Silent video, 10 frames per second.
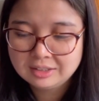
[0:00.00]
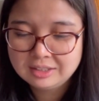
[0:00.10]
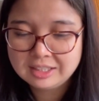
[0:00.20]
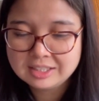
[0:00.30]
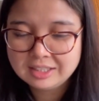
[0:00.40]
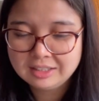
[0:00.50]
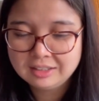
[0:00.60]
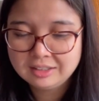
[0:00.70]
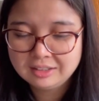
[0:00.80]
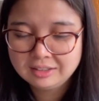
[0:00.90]

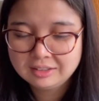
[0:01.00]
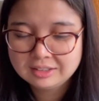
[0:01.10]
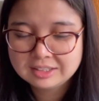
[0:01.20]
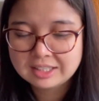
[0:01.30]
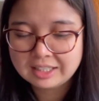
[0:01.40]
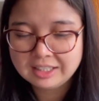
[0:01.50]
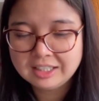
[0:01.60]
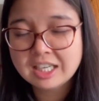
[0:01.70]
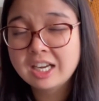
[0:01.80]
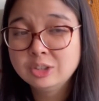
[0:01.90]
knitting study
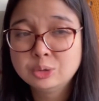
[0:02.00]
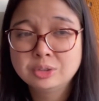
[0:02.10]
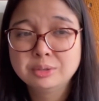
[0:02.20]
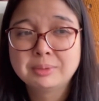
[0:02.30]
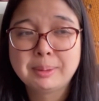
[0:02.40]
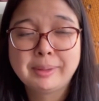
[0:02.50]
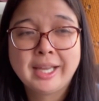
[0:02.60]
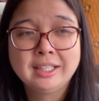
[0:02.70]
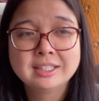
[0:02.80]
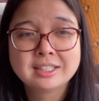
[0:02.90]
yarn nook. My
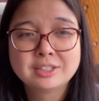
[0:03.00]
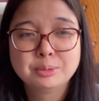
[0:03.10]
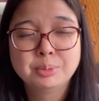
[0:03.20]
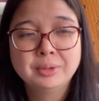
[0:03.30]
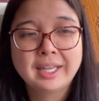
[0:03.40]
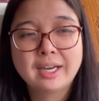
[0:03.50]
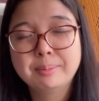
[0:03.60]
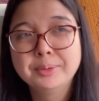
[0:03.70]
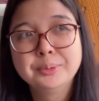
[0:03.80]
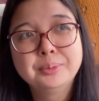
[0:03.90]
plan is to put that
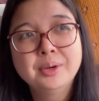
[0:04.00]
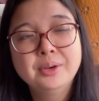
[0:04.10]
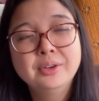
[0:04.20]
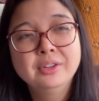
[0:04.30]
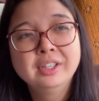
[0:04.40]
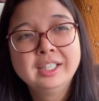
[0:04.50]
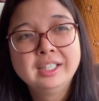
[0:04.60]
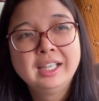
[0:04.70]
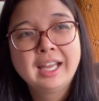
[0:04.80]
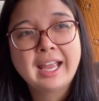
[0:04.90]
up on the wall
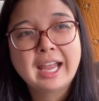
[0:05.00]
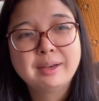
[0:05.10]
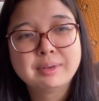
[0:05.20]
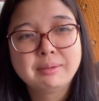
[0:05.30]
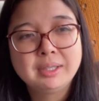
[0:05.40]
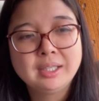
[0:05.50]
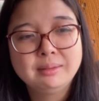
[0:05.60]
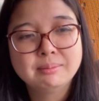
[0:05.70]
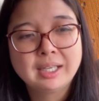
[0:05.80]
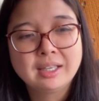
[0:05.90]
and
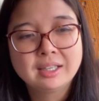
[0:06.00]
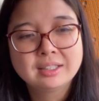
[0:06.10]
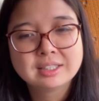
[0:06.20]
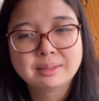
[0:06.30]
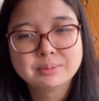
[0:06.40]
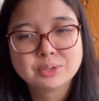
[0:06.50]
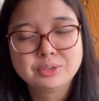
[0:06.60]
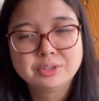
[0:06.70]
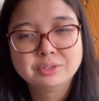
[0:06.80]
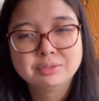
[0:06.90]
maybe make some
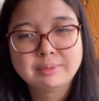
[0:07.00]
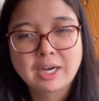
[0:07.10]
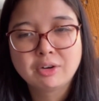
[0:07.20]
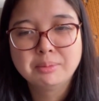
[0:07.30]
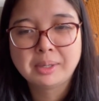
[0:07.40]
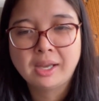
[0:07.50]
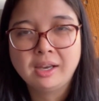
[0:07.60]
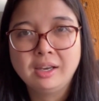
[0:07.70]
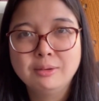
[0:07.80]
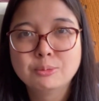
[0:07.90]
sort of
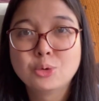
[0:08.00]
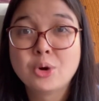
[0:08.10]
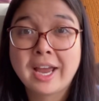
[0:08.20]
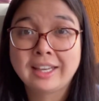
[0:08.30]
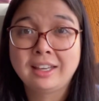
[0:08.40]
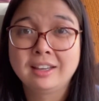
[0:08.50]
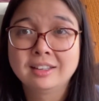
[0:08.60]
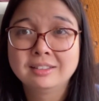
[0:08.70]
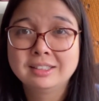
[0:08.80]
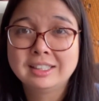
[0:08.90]
macrame wall hanging
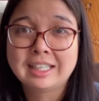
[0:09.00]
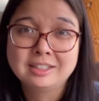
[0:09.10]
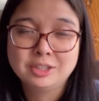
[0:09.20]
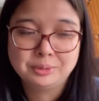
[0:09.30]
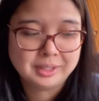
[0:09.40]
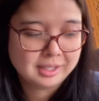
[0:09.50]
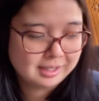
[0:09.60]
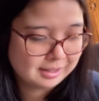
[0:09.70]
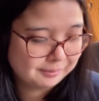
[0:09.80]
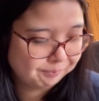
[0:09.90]
next to it.
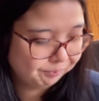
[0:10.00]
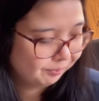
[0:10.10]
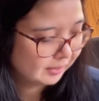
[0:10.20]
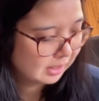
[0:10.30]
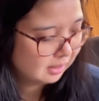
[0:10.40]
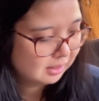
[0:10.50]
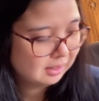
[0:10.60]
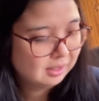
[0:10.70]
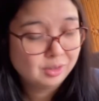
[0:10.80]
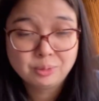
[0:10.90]

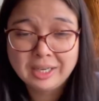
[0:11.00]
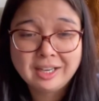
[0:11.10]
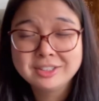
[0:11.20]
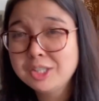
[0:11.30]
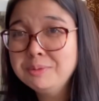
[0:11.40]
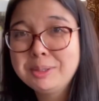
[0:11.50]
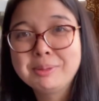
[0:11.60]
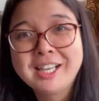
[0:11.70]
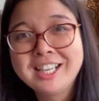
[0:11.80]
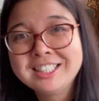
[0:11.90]
Wow, so many
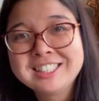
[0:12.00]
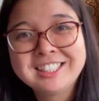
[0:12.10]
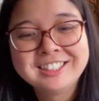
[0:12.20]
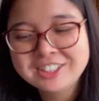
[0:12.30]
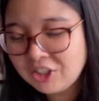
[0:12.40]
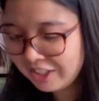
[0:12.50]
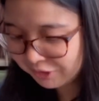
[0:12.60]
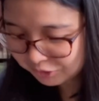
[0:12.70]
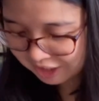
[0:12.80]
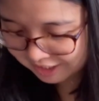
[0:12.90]
plans, so
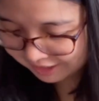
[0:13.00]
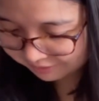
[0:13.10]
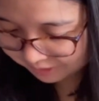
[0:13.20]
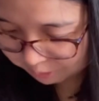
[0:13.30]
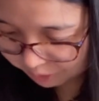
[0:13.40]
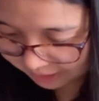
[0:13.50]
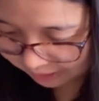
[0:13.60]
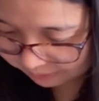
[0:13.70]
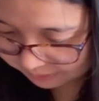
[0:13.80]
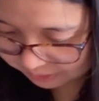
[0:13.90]
little time. We'll get
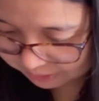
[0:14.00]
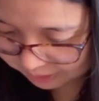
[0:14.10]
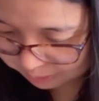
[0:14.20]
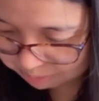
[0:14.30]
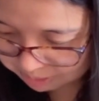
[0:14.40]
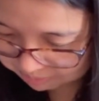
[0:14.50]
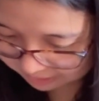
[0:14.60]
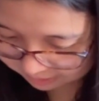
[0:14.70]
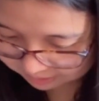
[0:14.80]
through it all though, won't we?